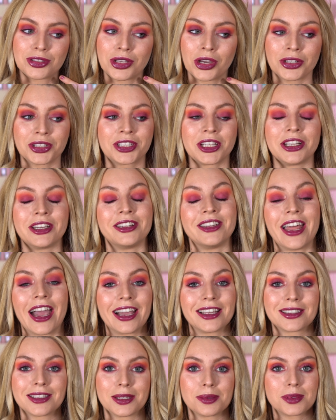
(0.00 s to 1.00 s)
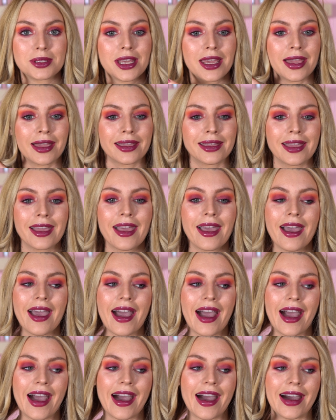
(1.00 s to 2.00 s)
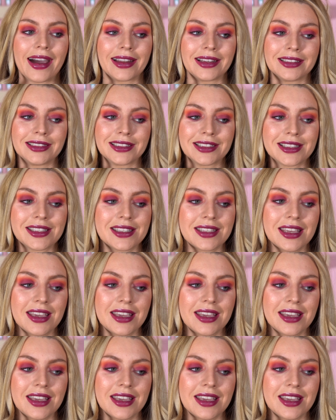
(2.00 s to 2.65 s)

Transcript: such a nice lipstick and